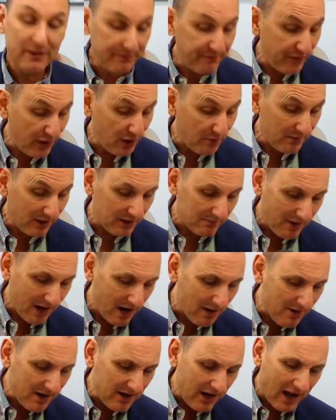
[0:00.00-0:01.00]
a film at the
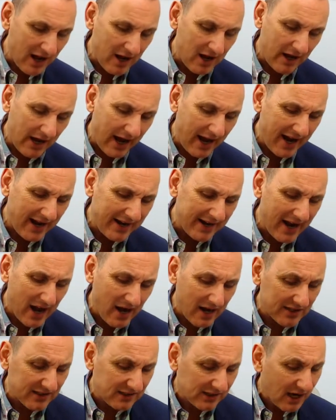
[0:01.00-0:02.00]
moment. Now,
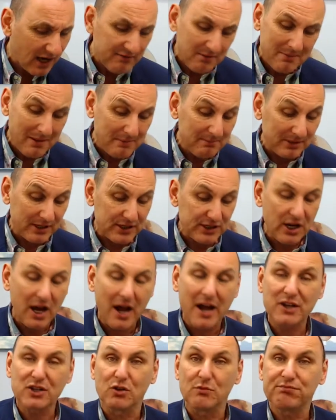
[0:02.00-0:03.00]
I can't remember the
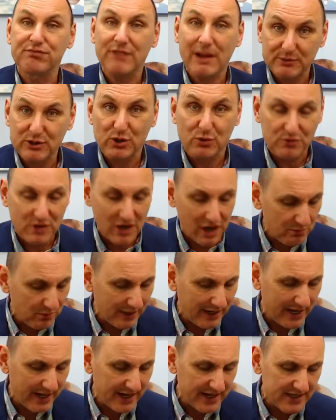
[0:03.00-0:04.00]
title. Perhaps you'll know
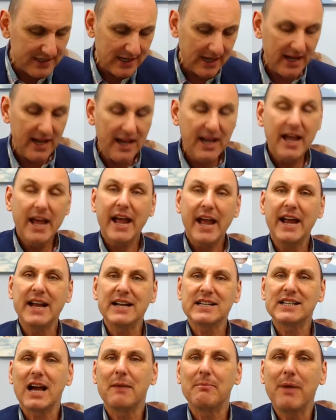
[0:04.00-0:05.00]
what it is.
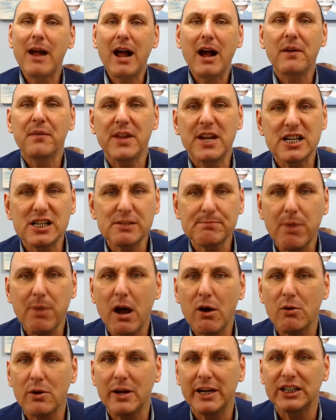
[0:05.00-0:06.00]
It's about these
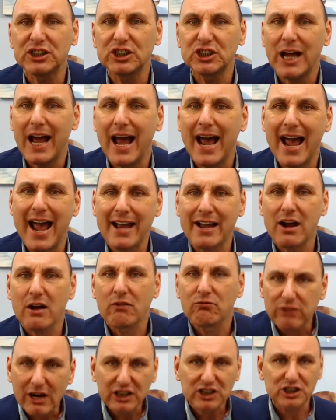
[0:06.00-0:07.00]
Polish and
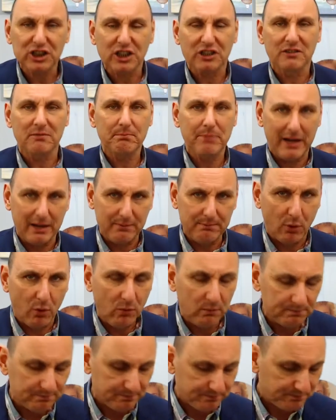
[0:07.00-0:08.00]
Russian
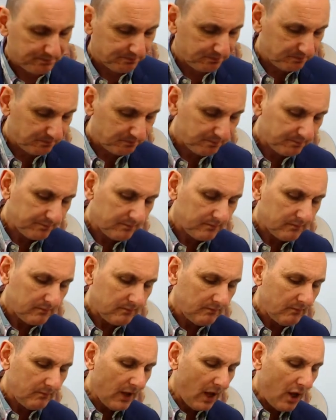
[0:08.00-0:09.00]
people
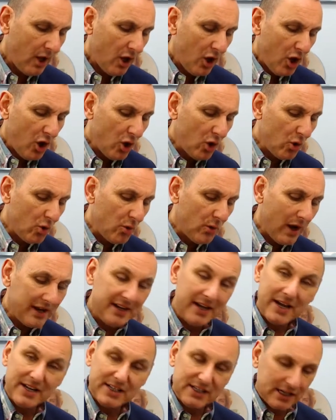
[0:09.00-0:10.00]
who
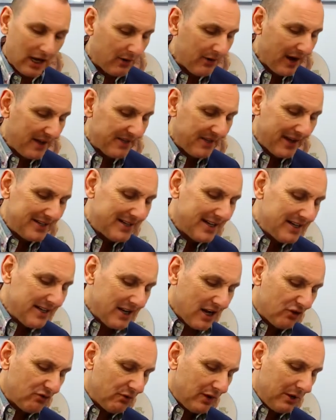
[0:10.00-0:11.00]
years ago, and they didn't
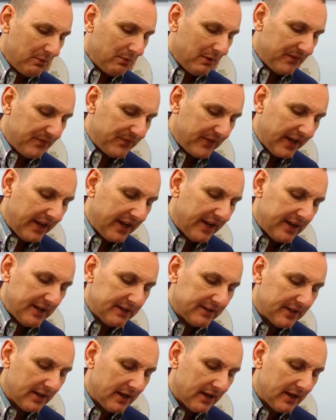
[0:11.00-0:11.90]
agree with the